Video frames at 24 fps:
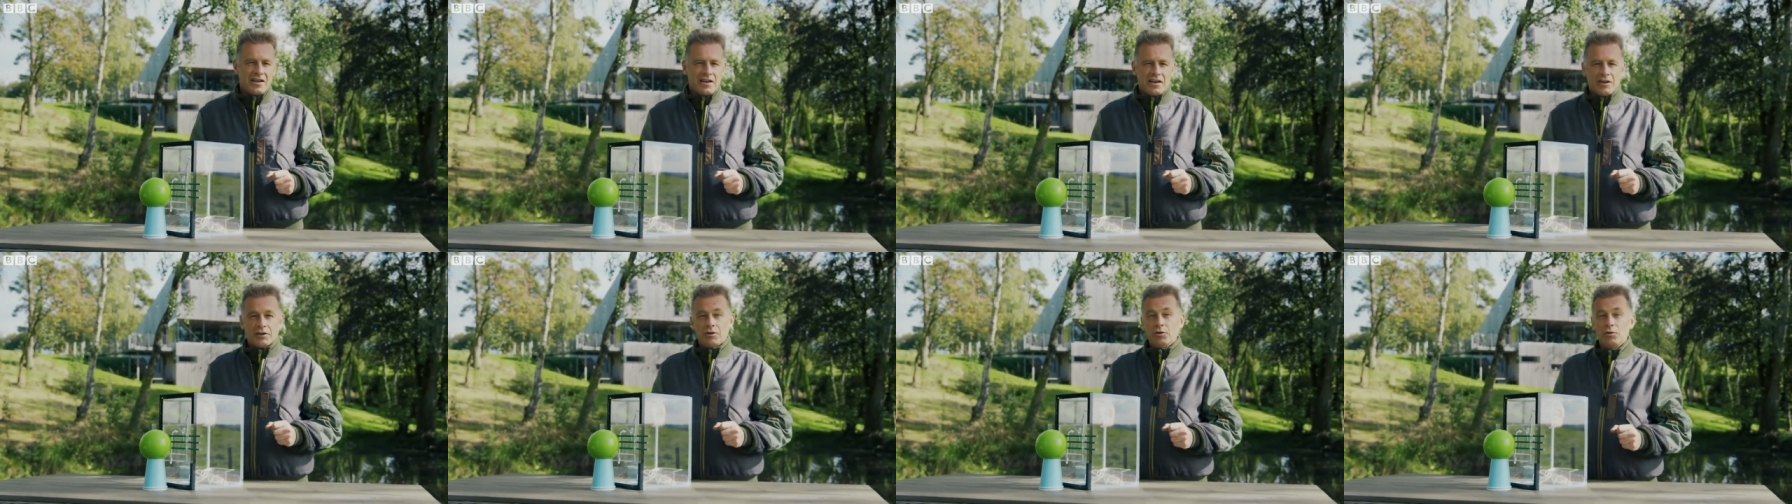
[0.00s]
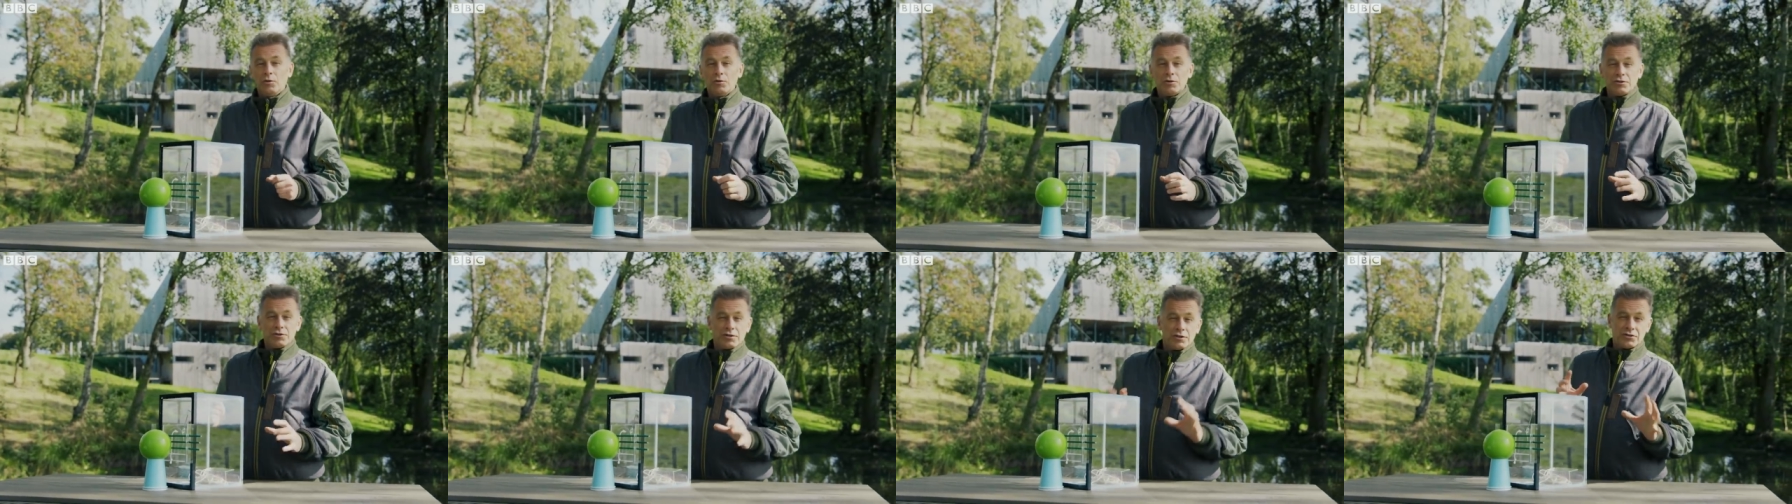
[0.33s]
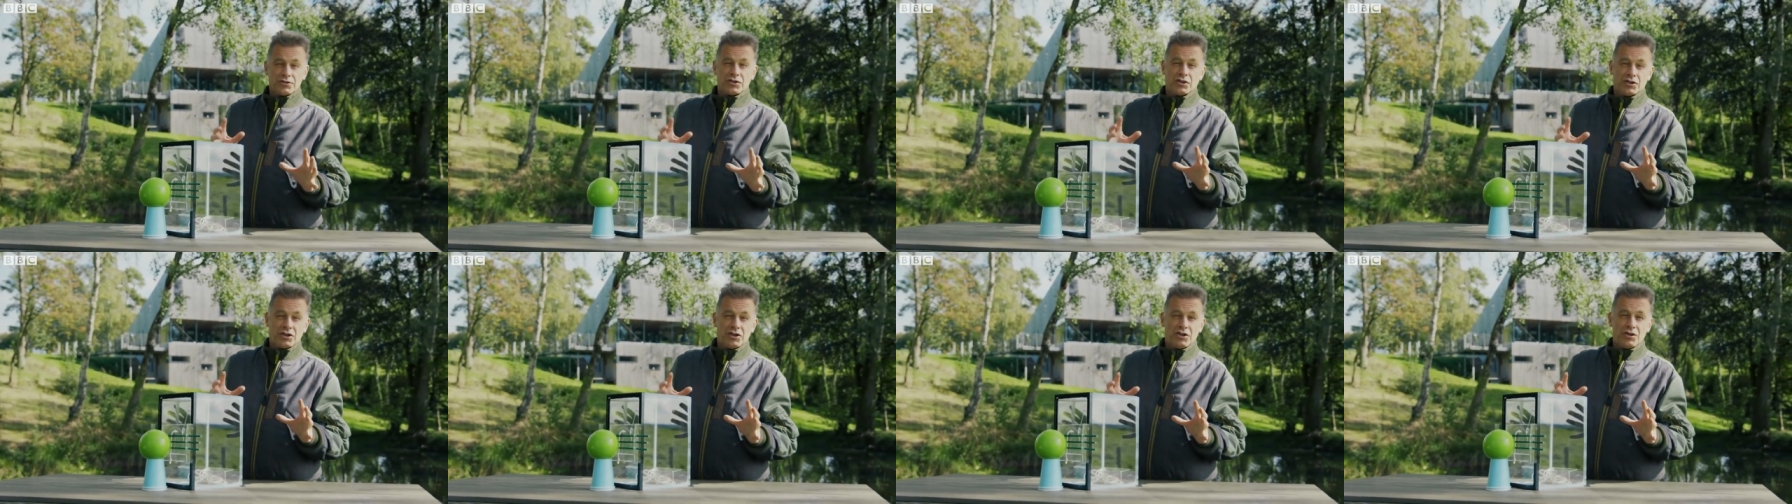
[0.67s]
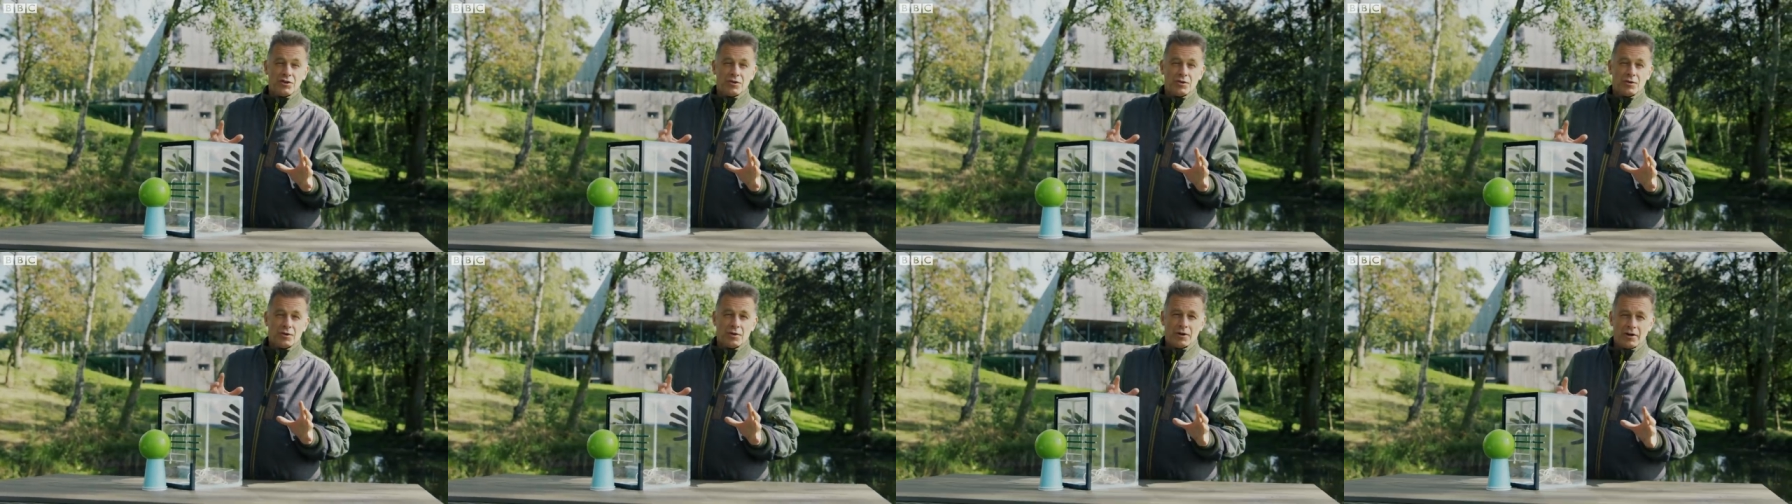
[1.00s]
In order to
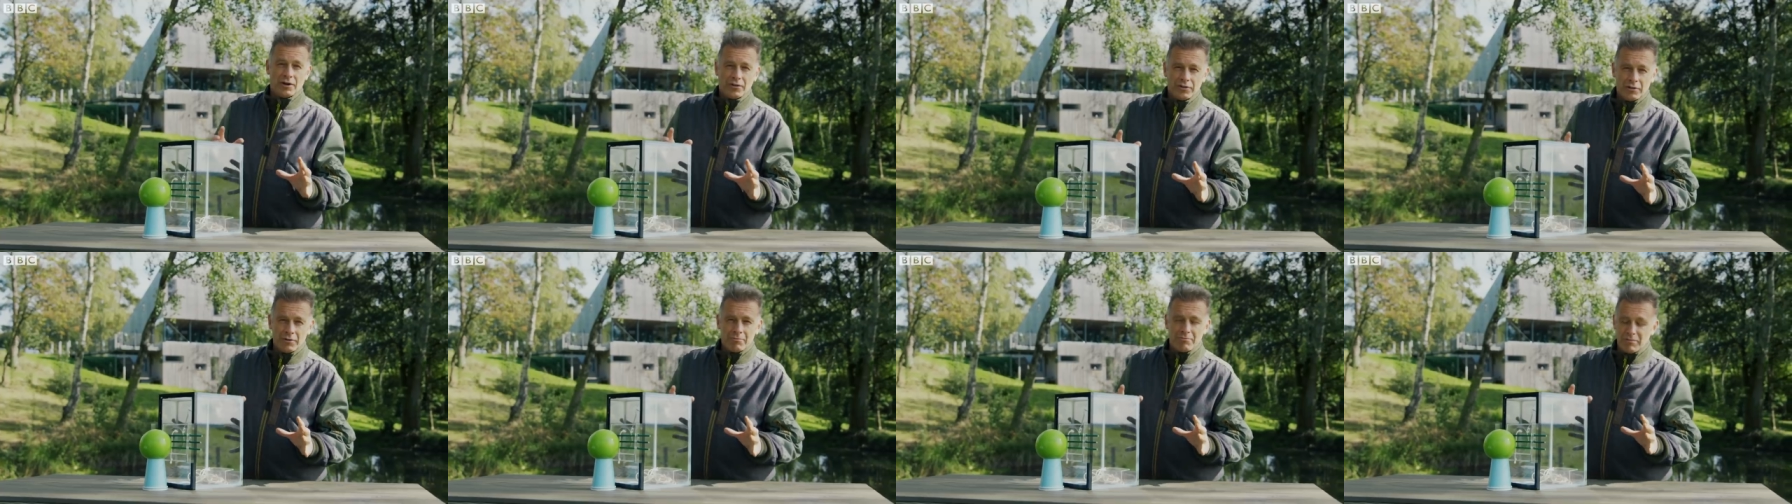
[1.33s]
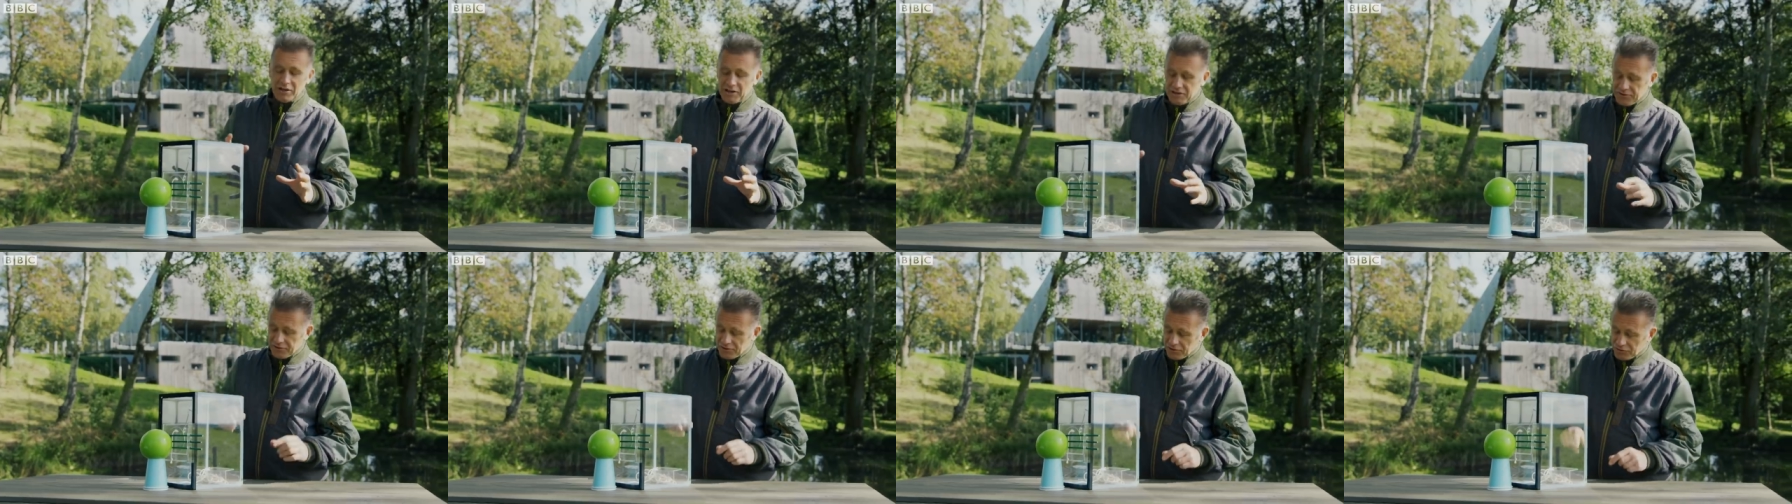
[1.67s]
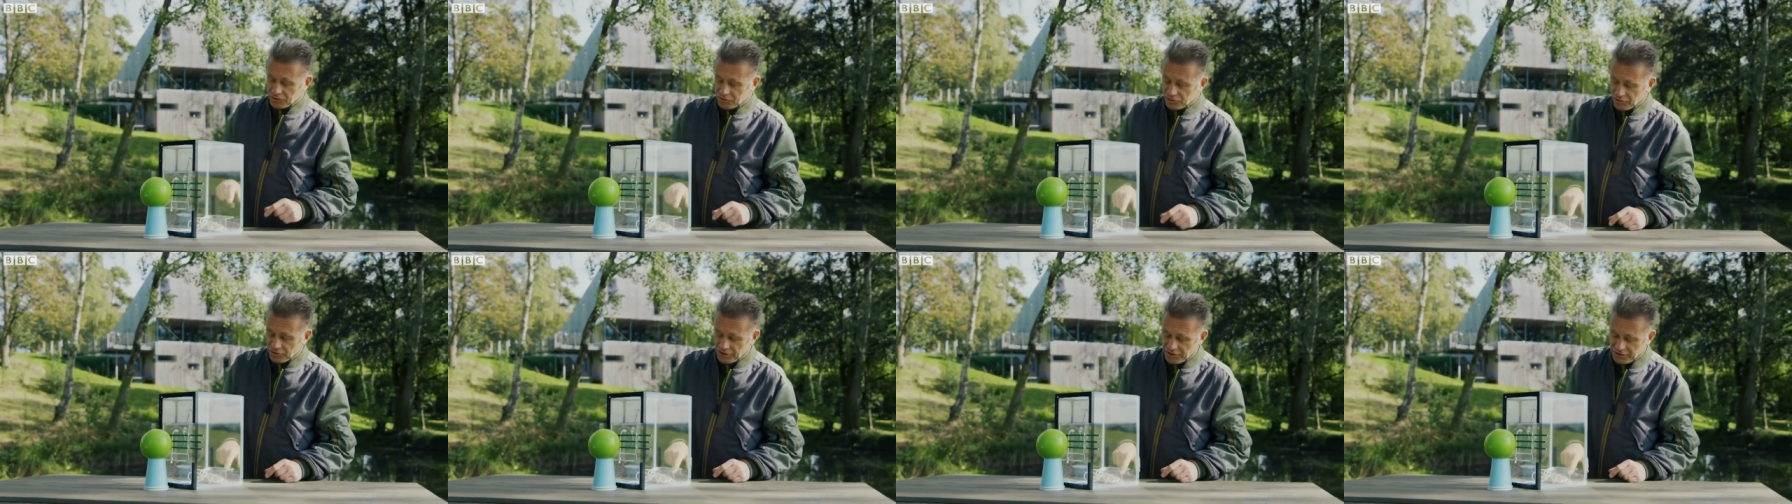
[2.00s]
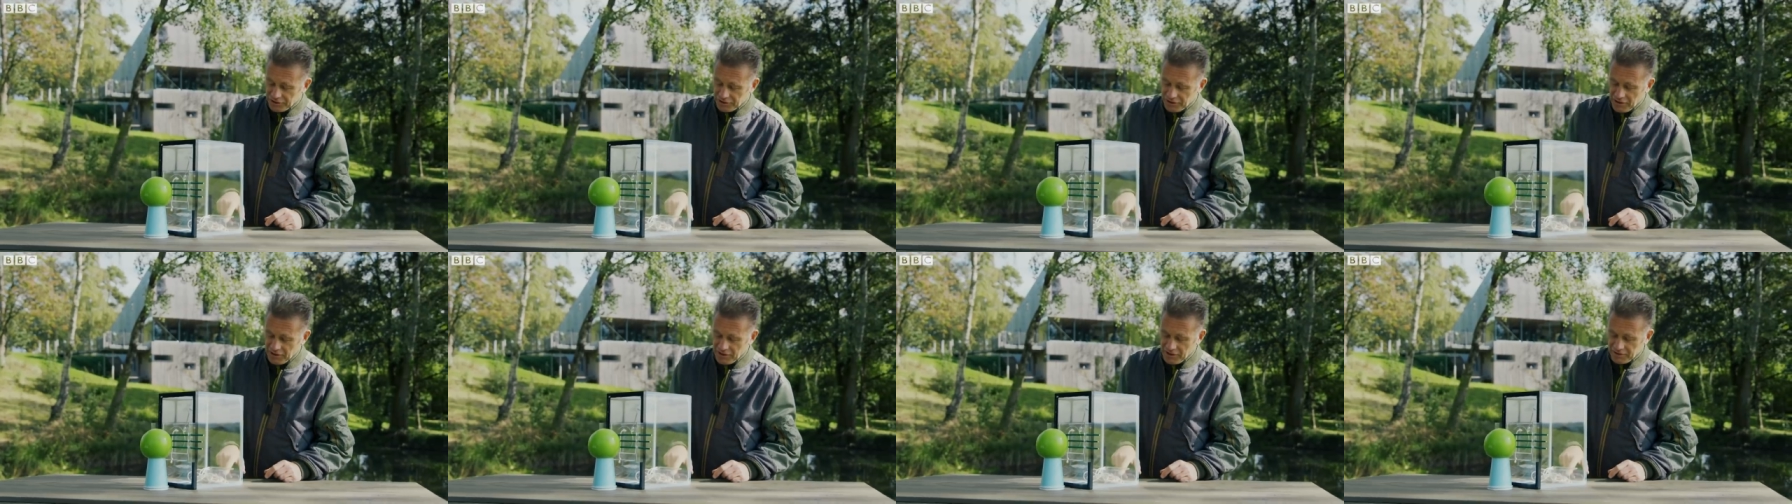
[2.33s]
secure the meat
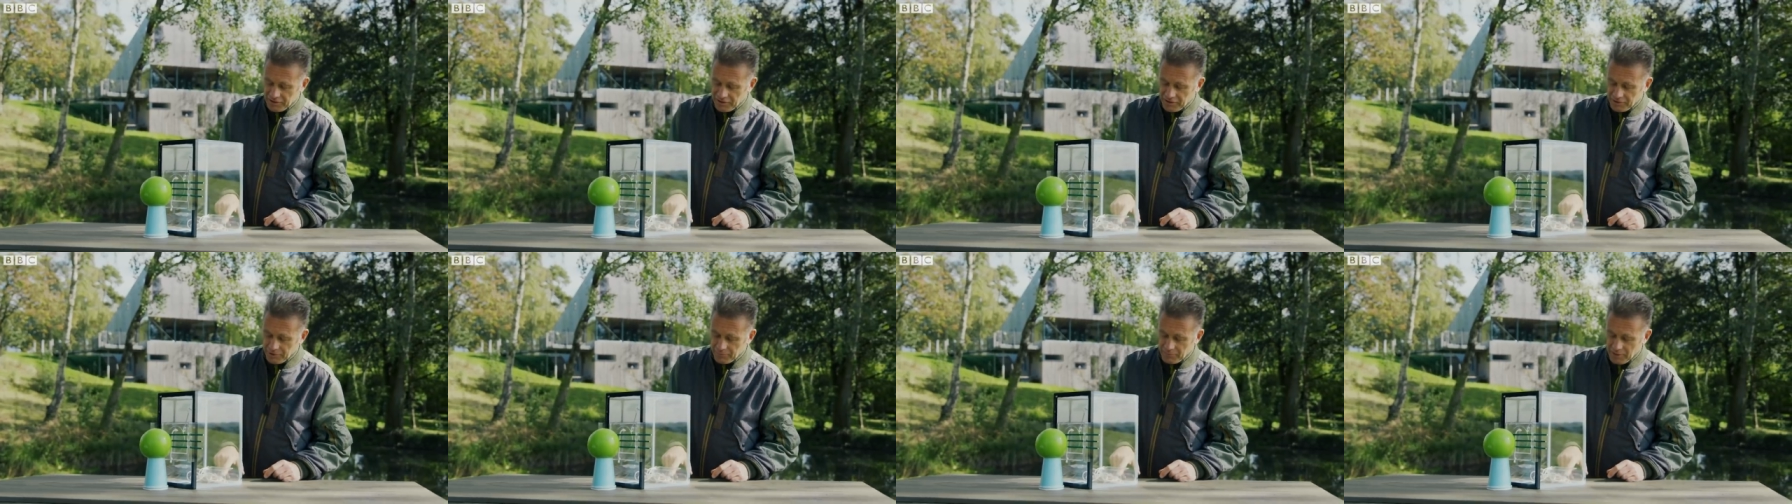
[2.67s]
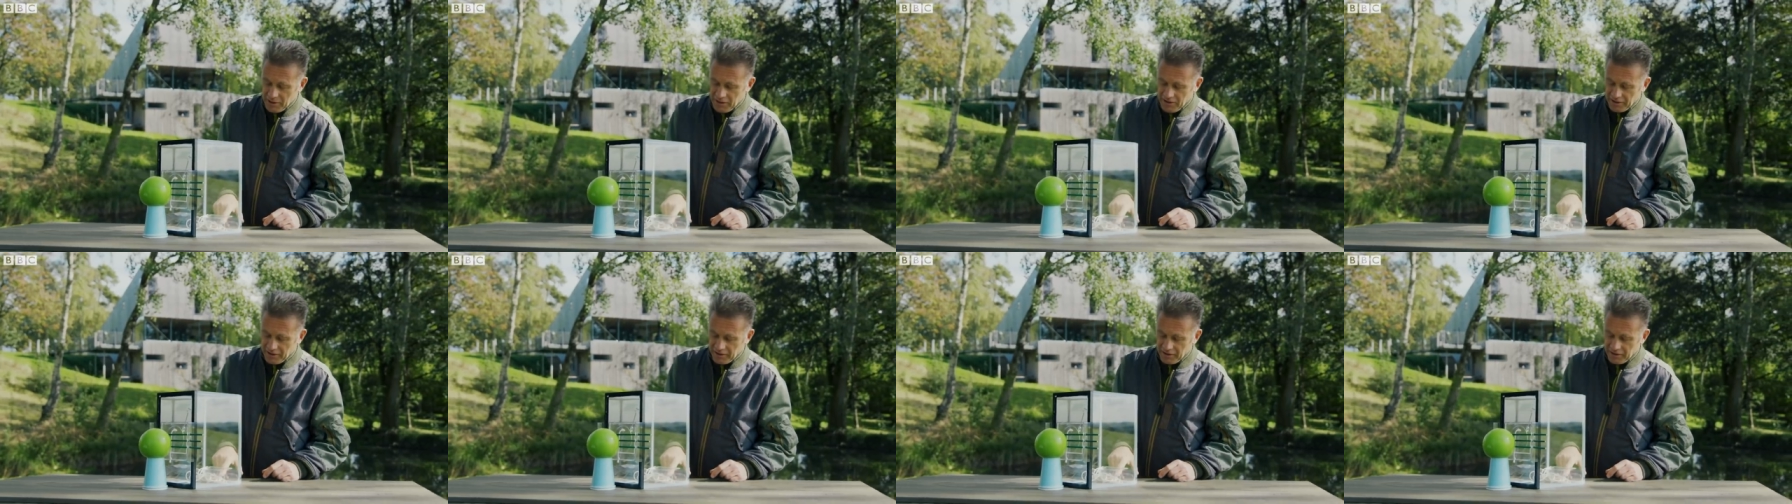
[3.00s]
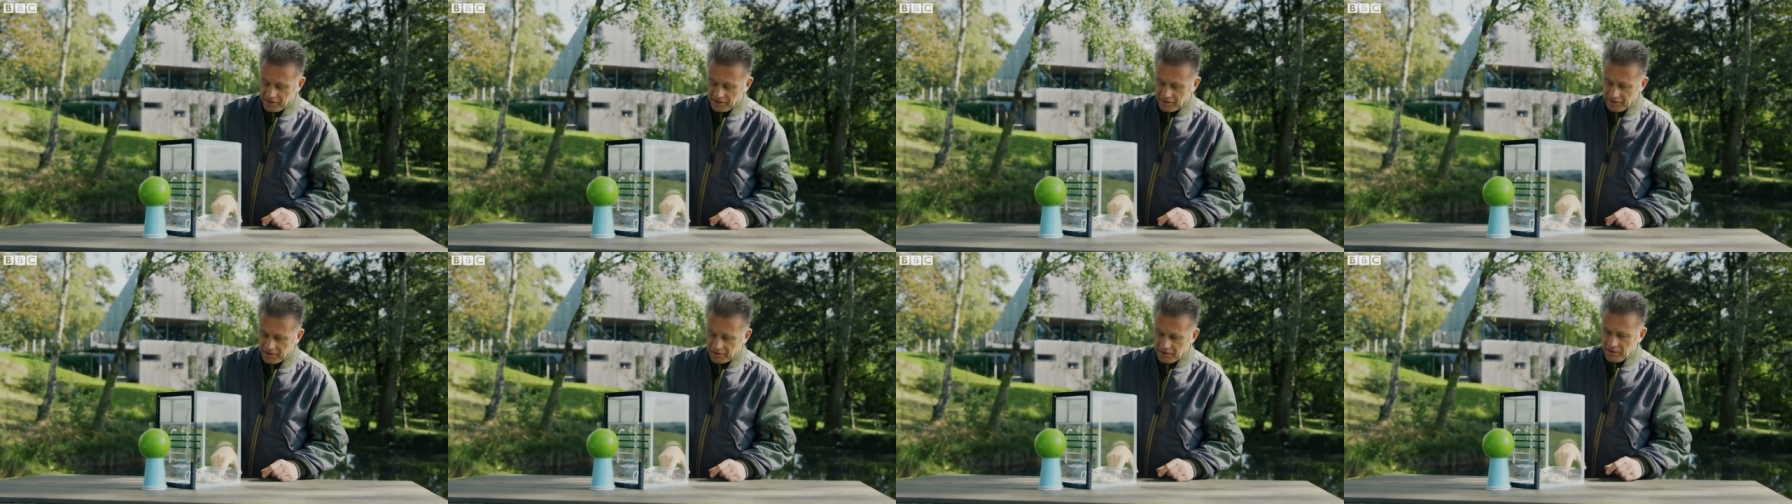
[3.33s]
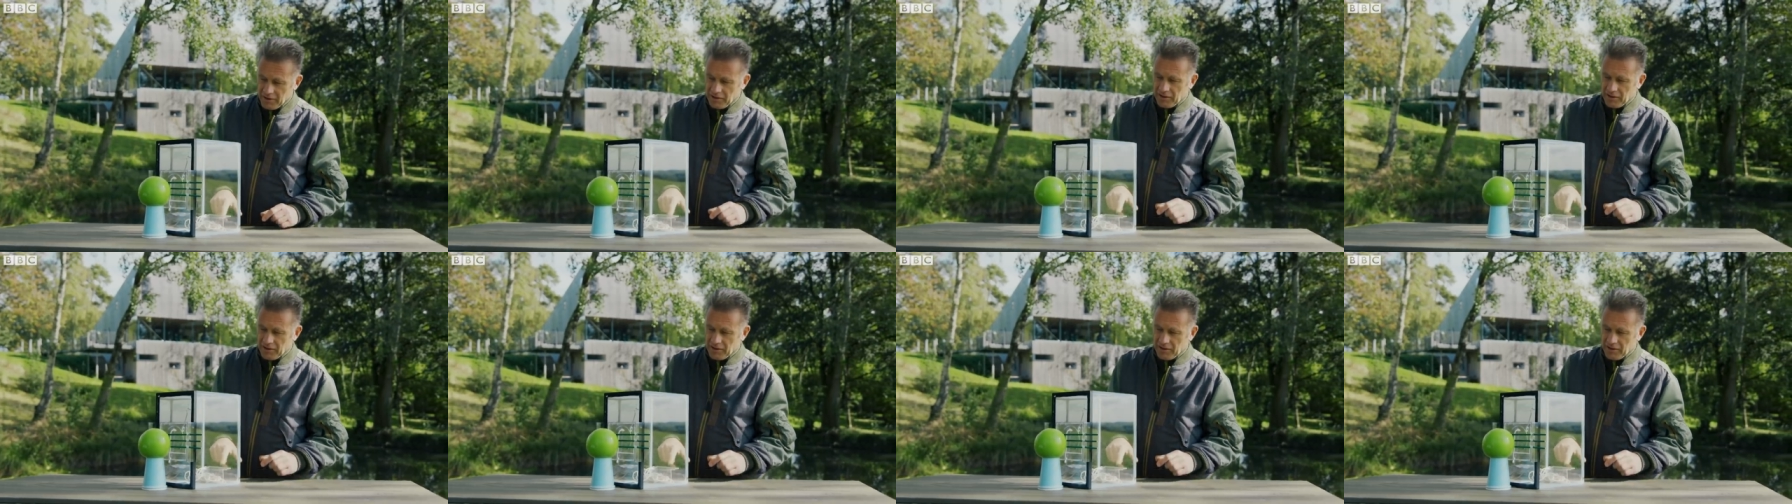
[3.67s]
treat hidden at the back here,